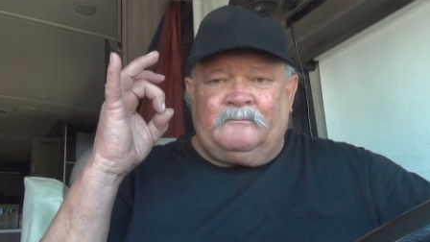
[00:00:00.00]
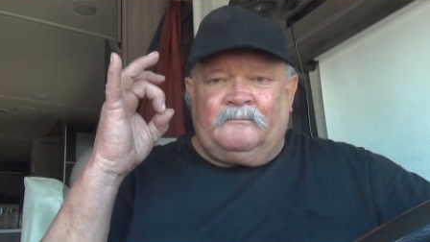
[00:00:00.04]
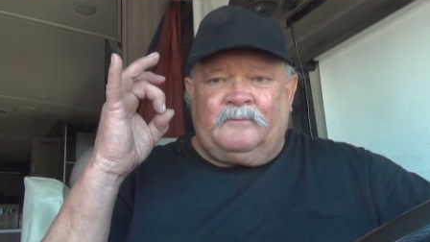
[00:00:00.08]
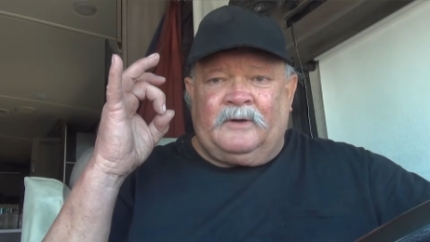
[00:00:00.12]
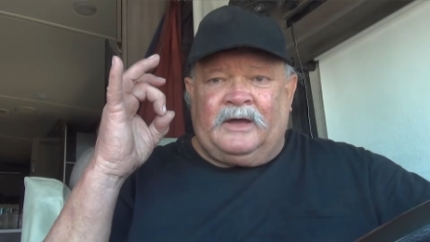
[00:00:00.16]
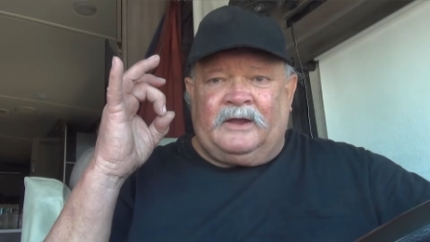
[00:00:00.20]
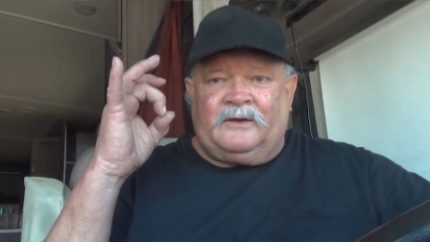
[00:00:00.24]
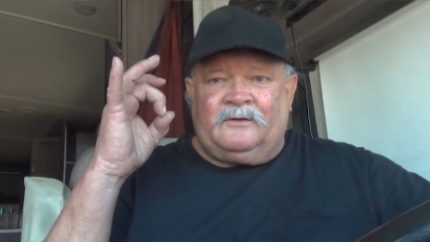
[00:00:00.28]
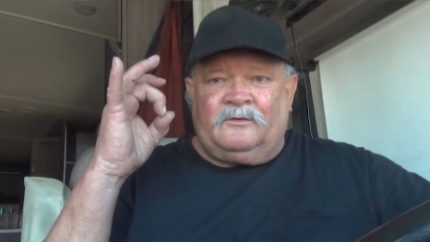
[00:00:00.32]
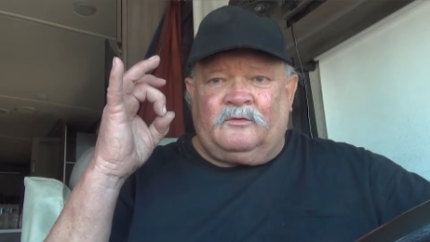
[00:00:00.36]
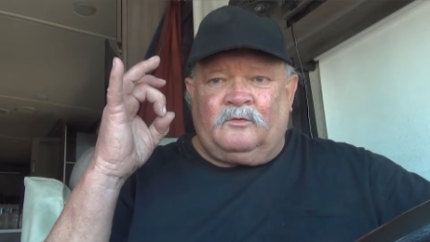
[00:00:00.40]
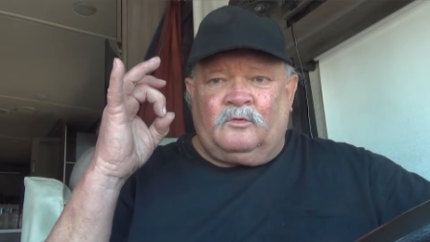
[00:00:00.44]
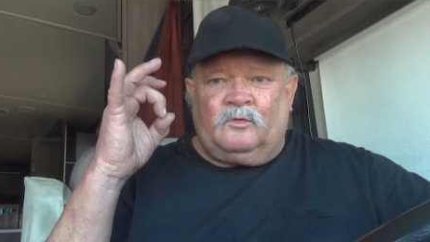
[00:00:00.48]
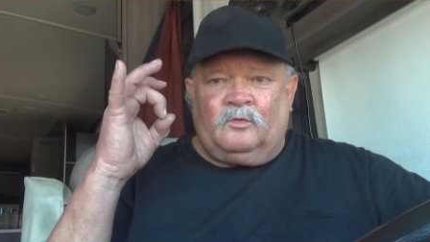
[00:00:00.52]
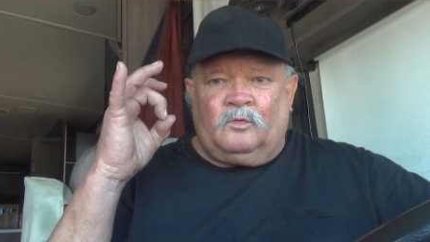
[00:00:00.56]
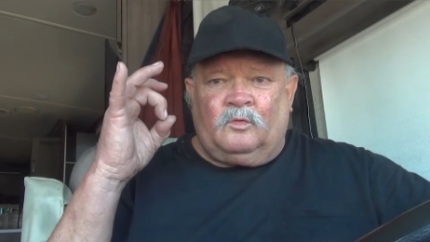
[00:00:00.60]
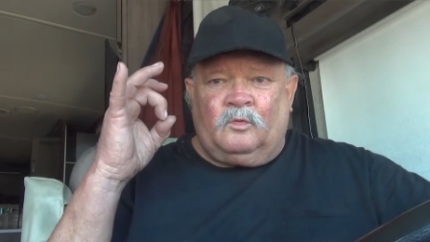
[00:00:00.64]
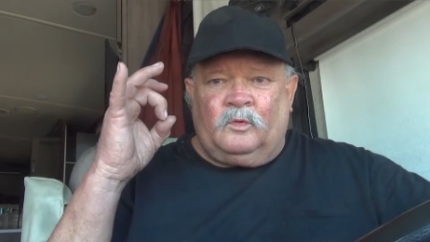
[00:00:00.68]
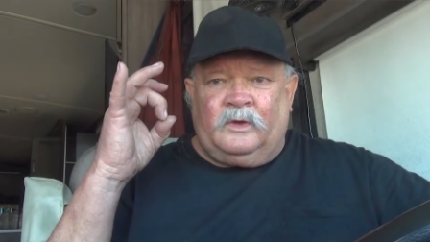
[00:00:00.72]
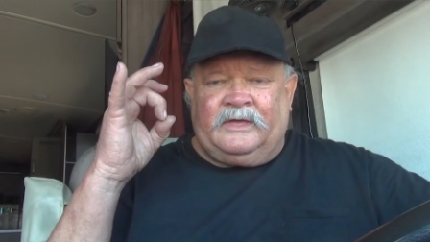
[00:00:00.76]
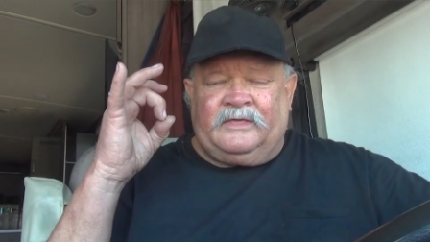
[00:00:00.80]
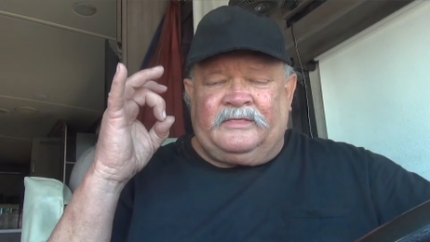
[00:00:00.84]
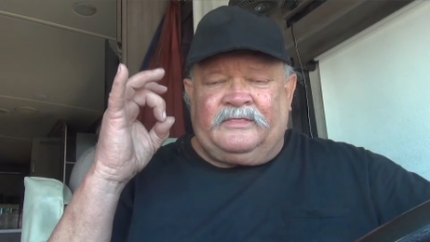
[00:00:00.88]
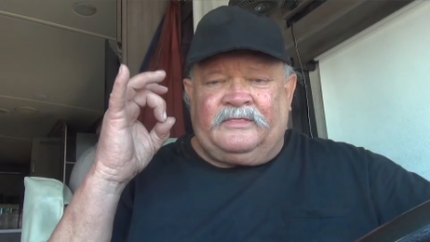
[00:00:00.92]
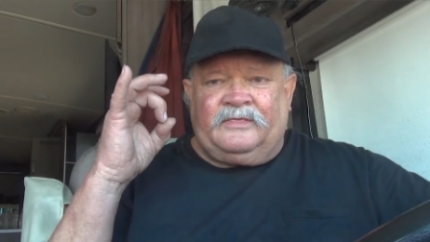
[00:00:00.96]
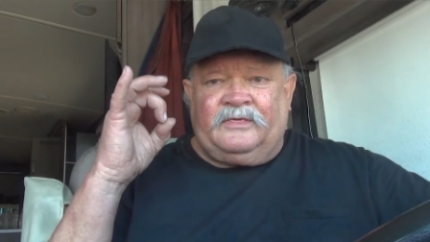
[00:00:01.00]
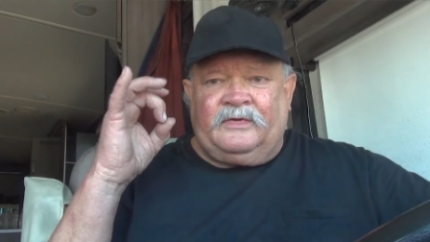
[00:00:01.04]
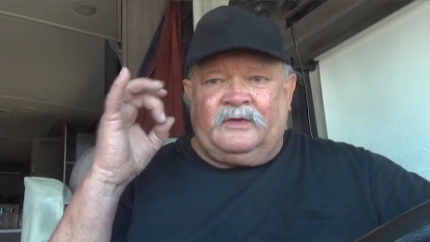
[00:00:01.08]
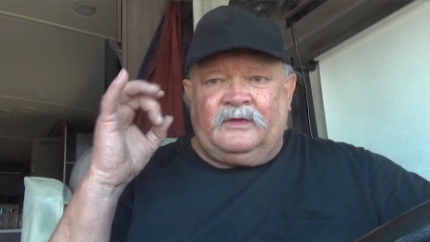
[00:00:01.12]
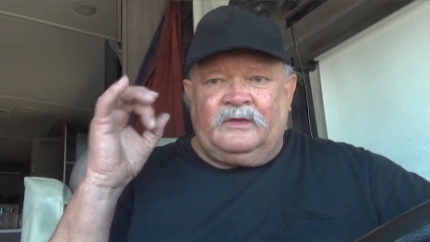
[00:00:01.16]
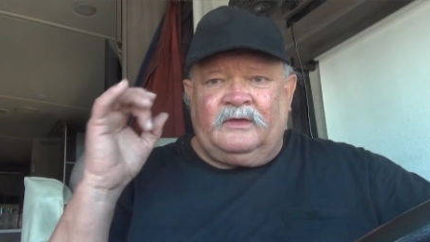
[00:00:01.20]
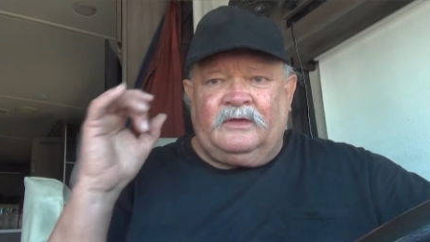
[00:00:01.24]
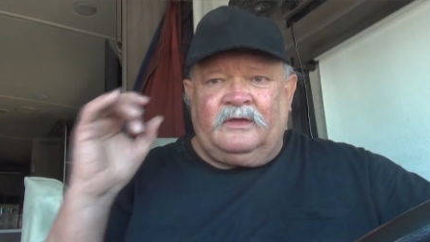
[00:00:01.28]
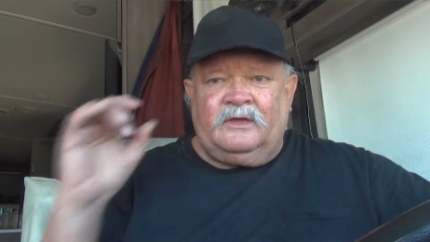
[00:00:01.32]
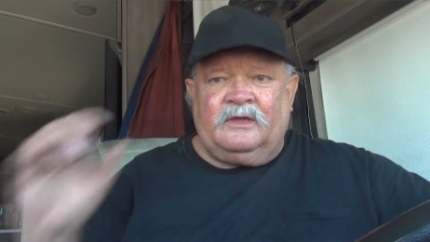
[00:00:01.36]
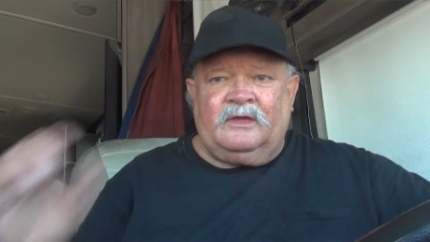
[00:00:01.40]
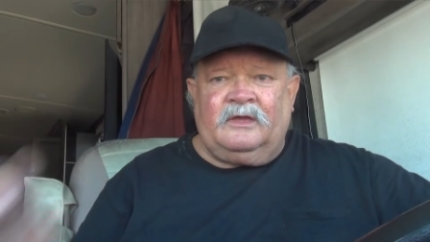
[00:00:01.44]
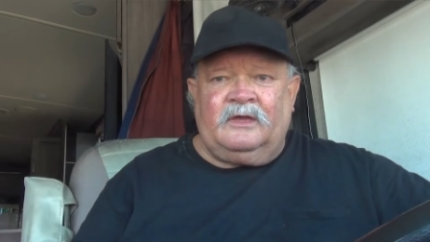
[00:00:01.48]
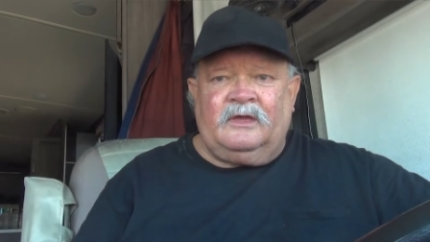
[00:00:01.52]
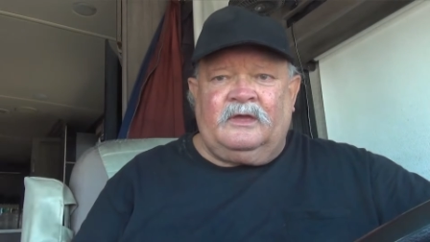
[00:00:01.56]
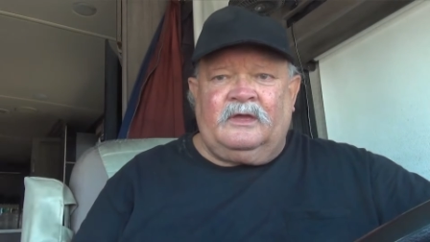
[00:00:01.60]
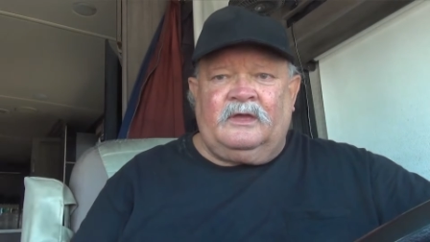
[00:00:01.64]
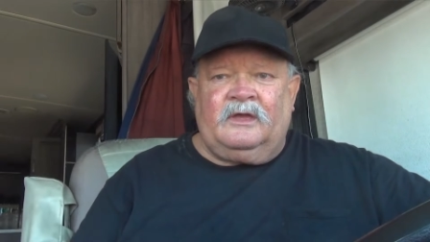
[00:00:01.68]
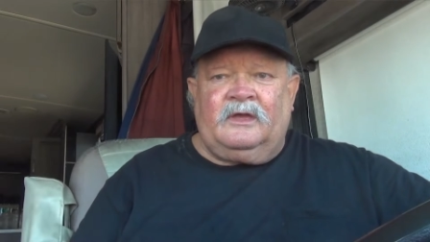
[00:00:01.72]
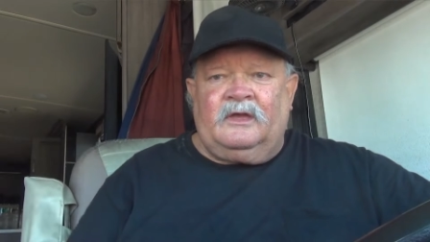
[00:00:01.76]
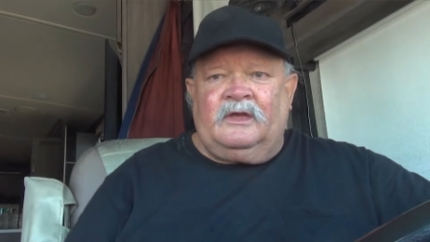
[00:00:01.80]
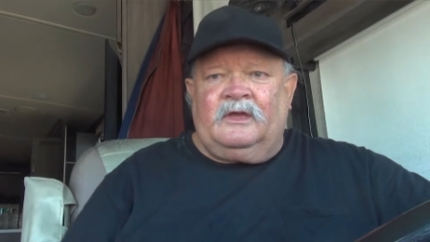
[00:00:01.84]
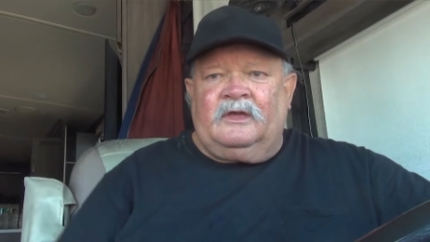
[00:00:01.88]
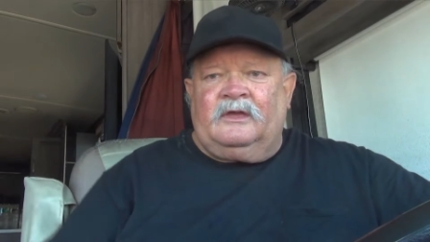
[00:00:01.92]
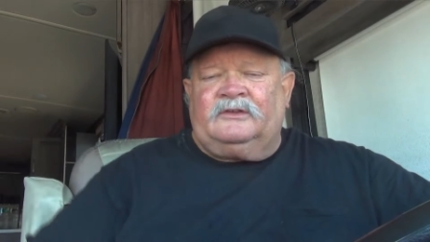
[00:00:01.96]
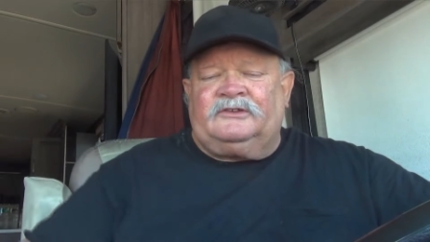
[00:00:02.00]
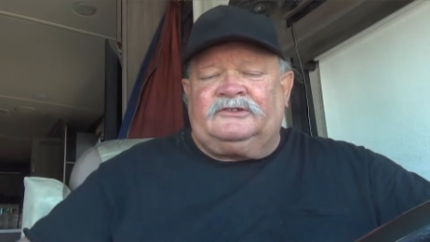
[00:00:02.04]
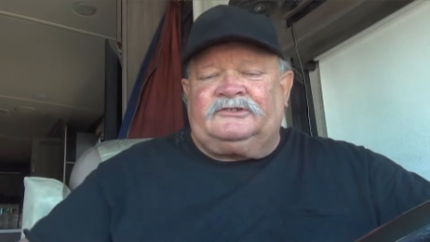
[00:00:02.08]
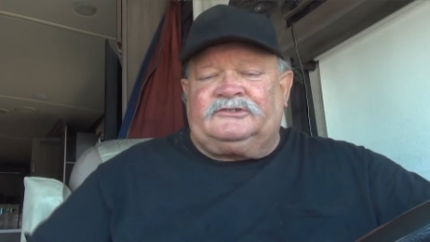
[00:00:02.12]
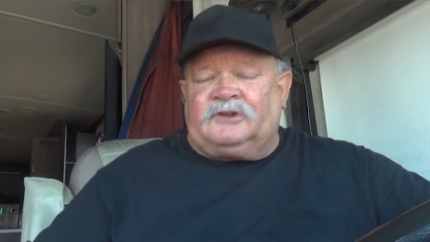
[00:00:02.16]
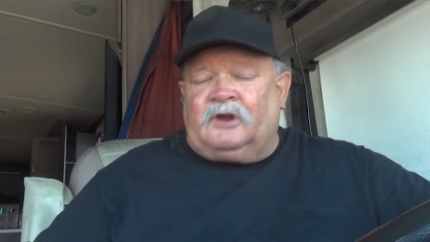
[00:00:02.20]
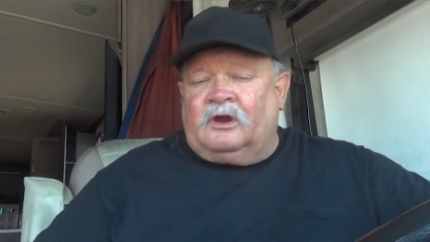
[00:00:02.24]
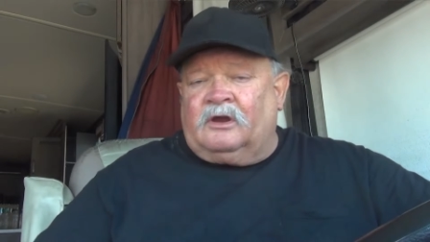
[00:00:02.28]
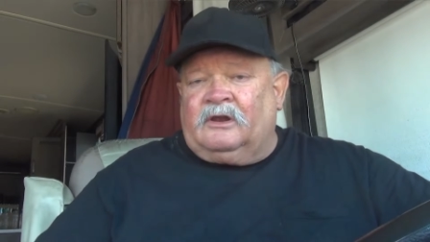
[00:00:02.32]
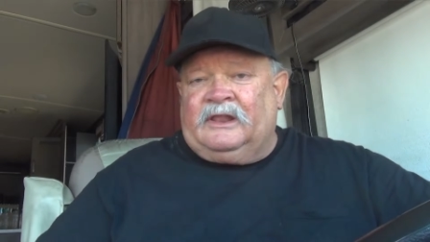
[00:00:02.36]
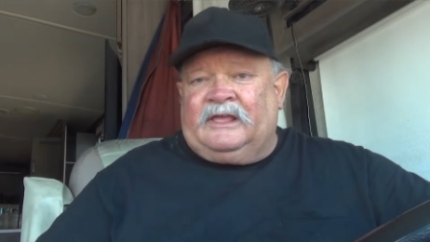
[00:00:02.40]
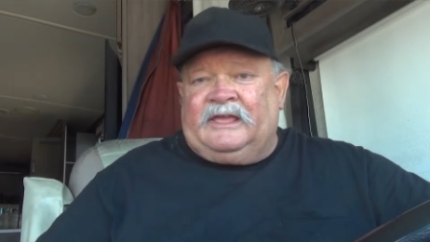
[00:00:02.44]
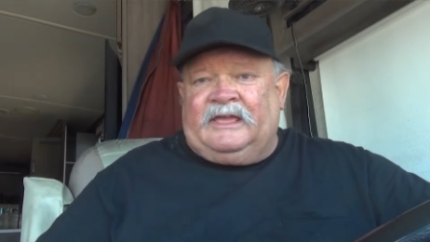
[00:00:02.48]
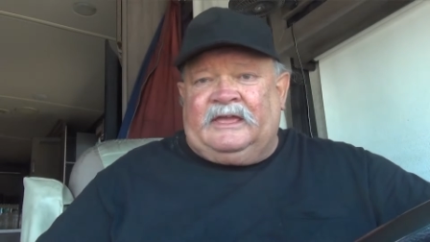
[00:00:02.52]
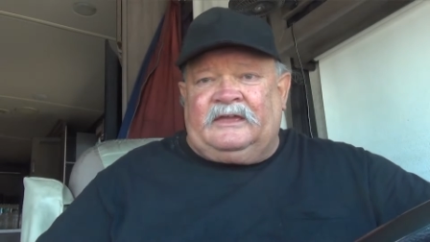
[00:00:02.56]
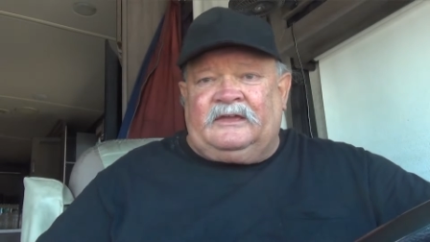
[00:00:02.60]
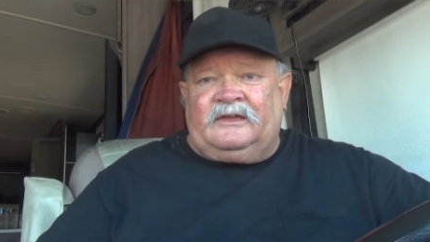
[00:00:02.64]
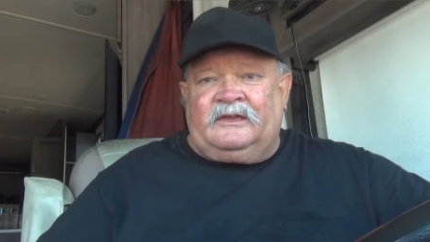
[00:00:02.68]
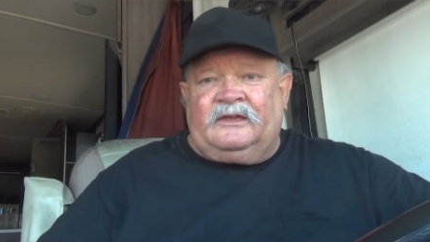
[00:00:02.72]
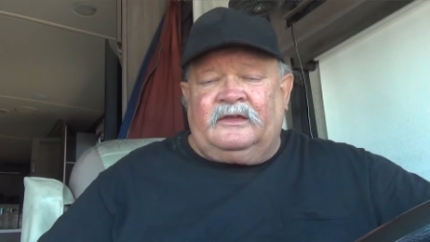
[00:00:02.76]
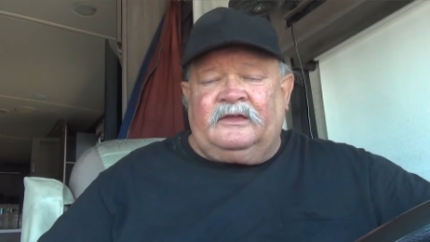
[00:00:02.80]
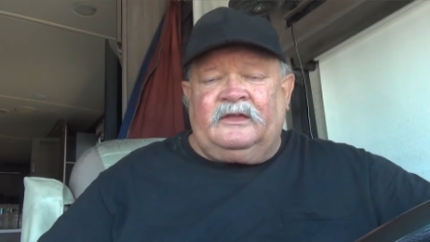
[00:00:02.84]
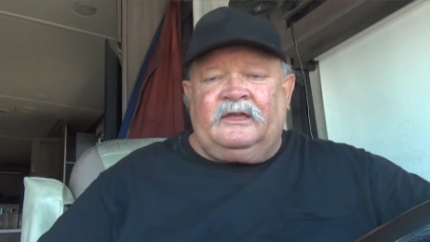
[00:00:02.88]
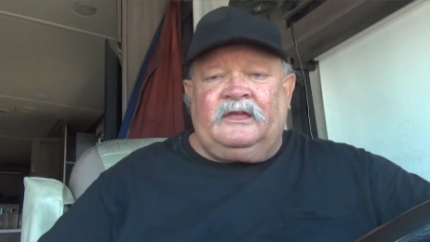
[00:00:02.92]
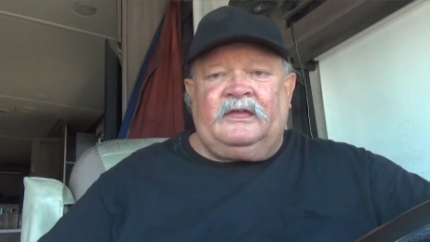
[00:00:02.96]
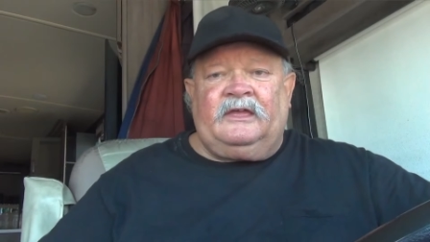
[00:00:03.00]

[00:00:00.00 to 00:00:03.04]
But with Starlink,